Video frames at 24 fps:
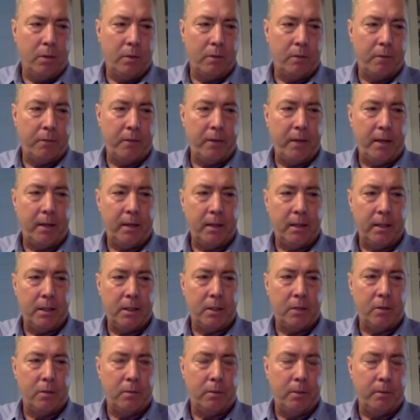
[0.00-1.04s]
in order for that
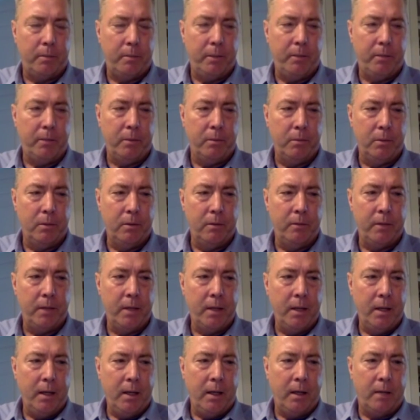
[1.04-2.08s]
lenticle to be
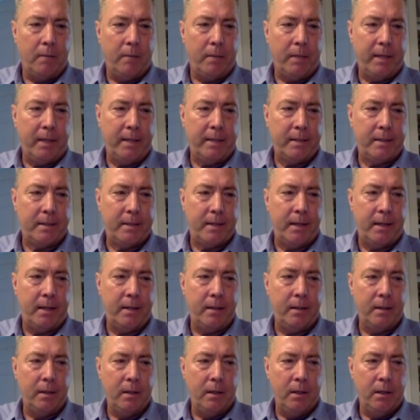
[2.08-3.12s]
removed at a minus
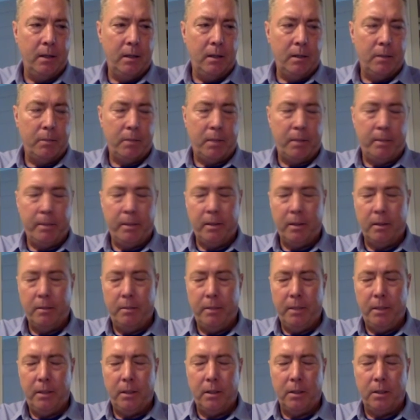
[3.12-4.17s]
10, it's probably
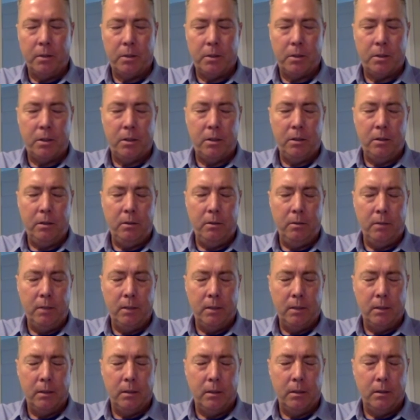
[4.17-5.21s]
going to be close
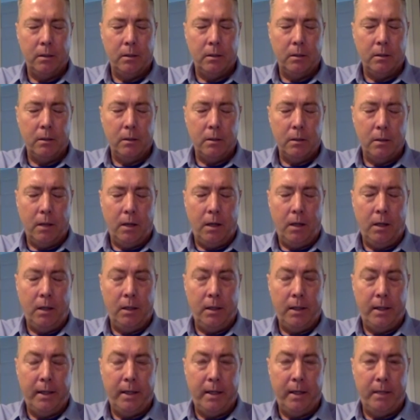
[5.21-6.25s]
to
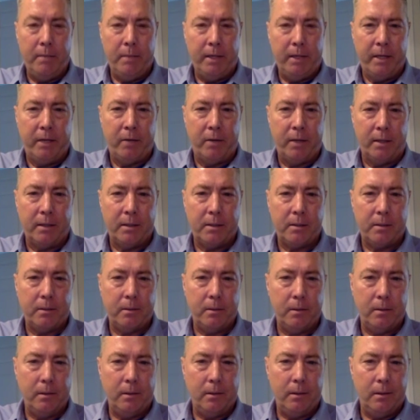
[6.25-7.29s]
180
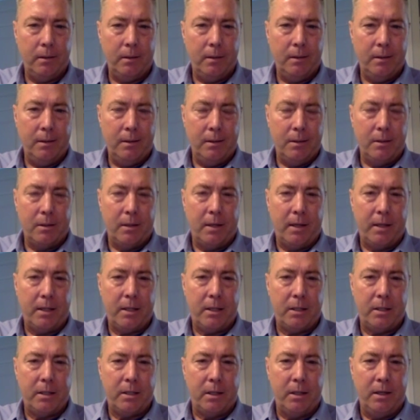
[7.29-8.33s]
microns. So
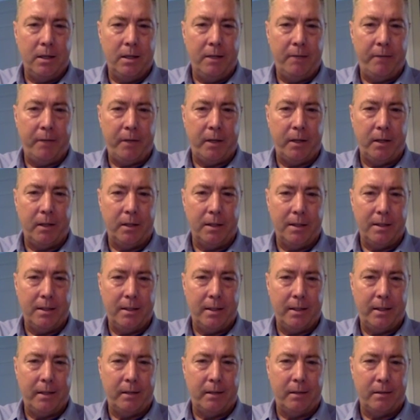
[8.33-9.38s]
that's a significant
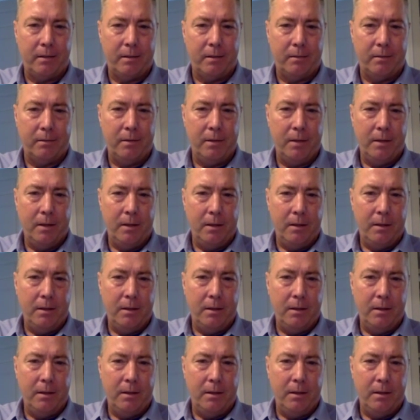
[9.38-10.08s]
lenticular